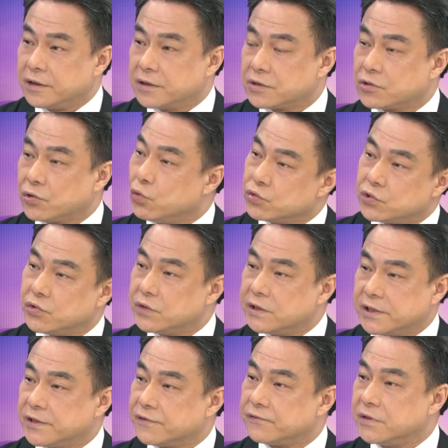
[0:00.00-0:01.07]
is
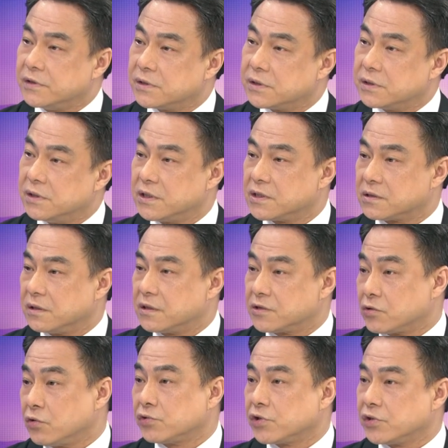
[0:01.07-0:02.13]
totally different. It's a
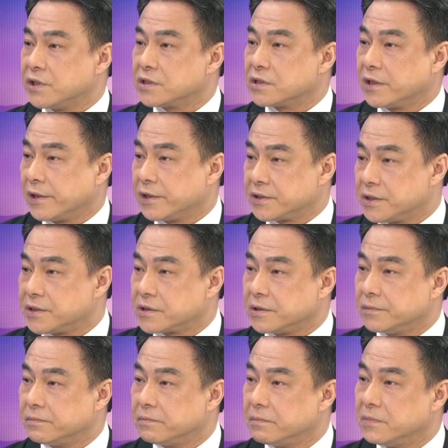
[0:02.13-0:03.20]
socialist care
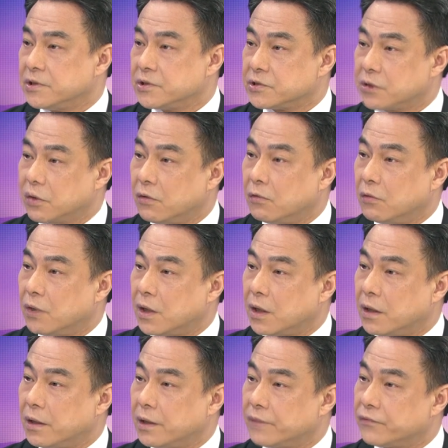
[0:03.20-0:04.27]
system. So
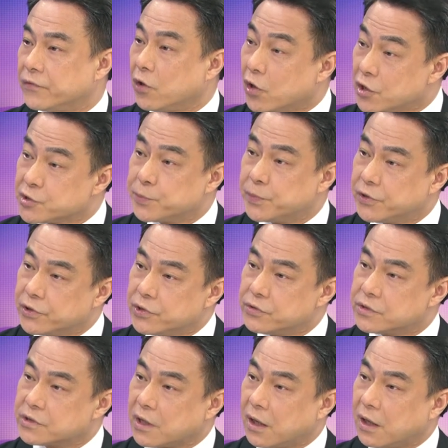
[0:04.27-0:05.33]
um, the
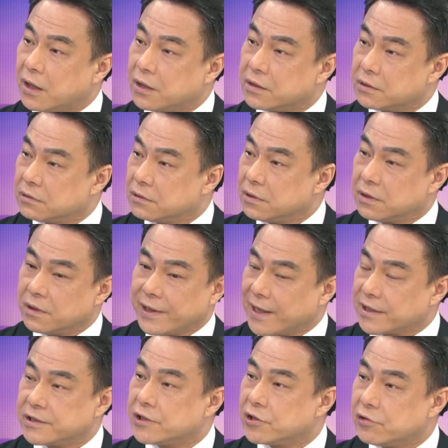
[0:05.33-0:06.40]
hospitals are
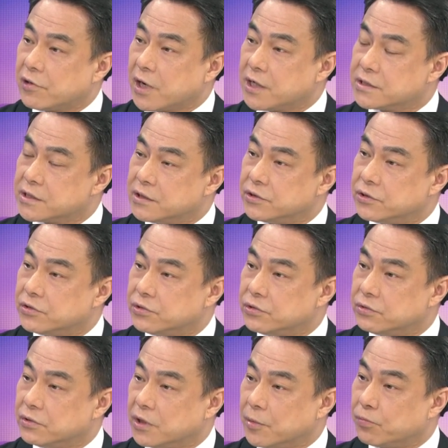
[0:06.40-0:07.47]
categorized
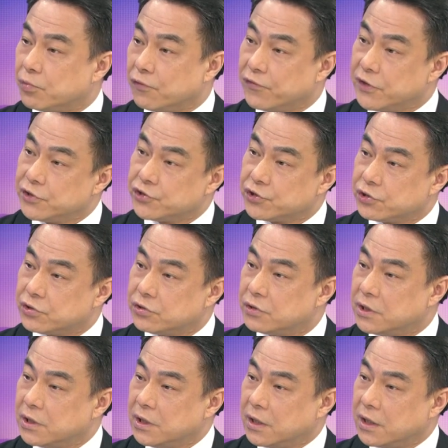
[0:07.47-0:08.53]
into uh,
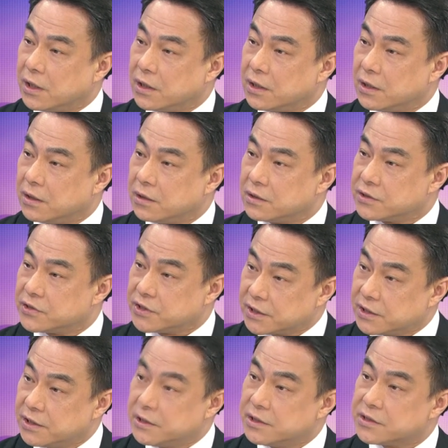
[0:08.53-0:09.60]
provincial uh,
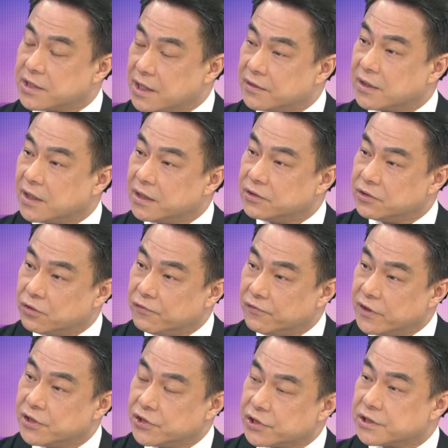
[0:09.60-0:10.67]
cities and then you know
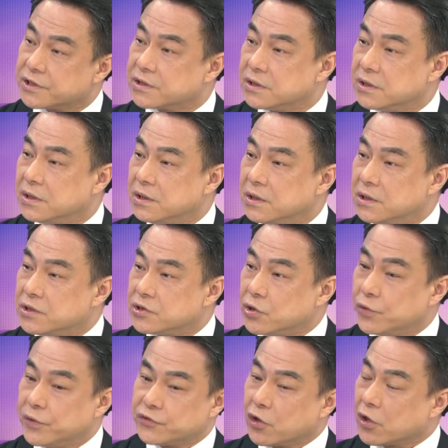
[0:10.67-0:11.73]
villages.
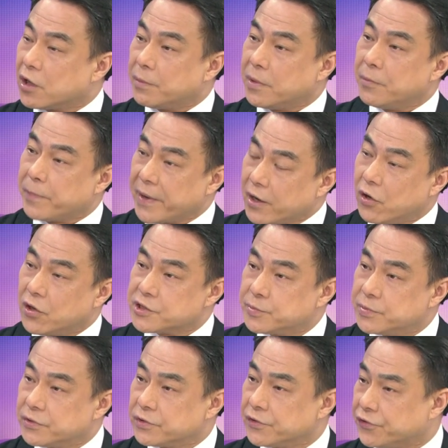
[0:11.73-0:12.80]
So we talk about big
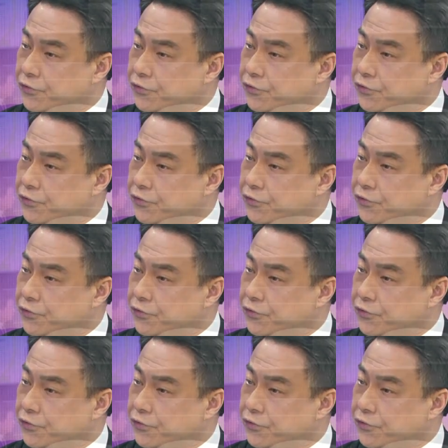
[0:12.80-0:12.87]
hospital, the